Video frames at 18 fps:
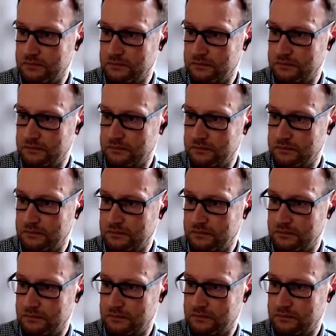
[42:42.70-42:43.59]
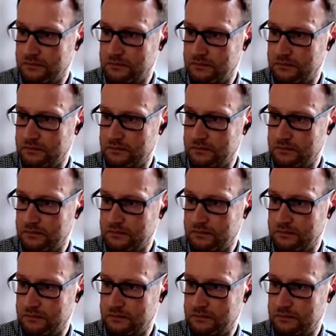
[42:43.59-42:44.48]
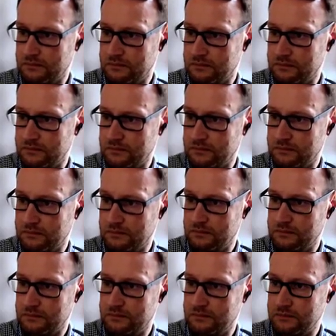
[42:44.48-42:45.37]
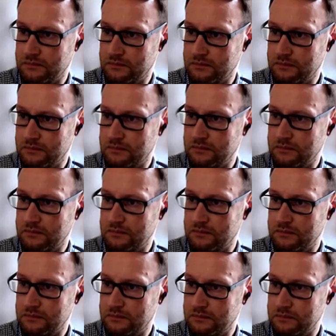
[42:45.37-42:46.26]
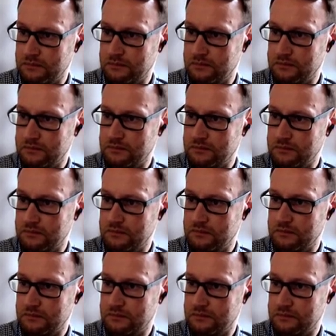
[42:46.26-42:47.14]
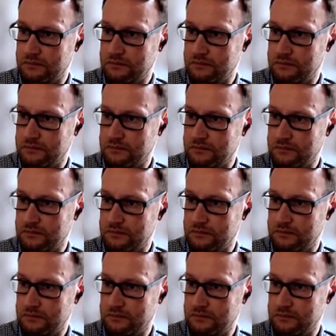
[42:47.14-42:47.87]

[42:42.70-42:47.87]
[no speech]